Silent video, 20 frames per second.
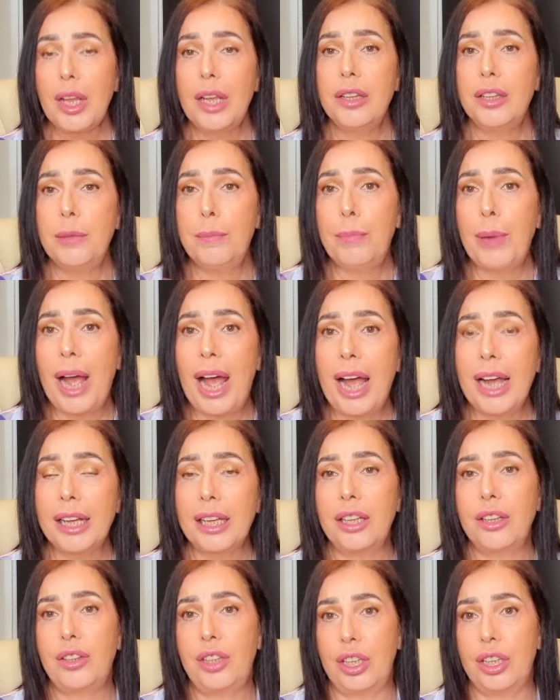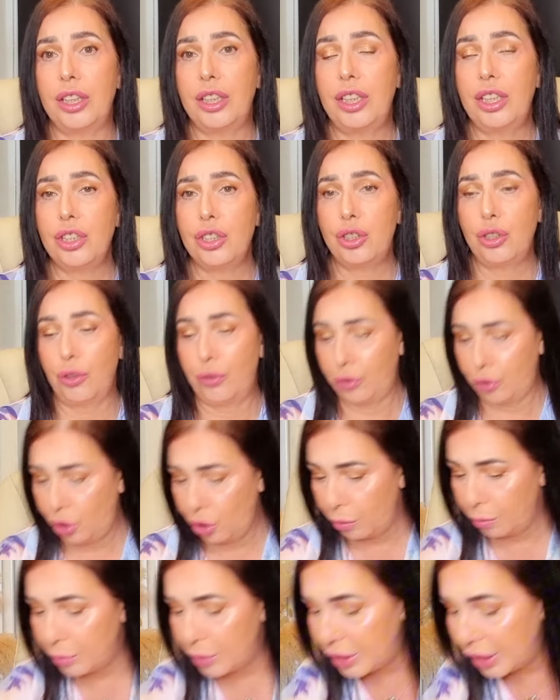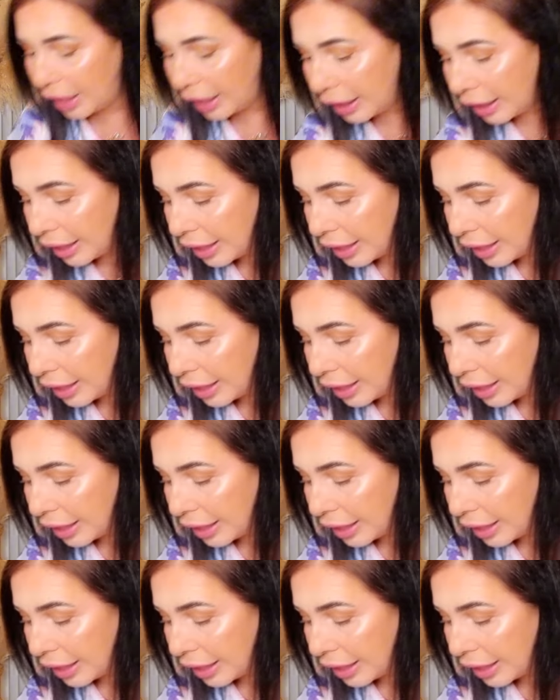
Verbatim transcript: the bag that your stuff comes in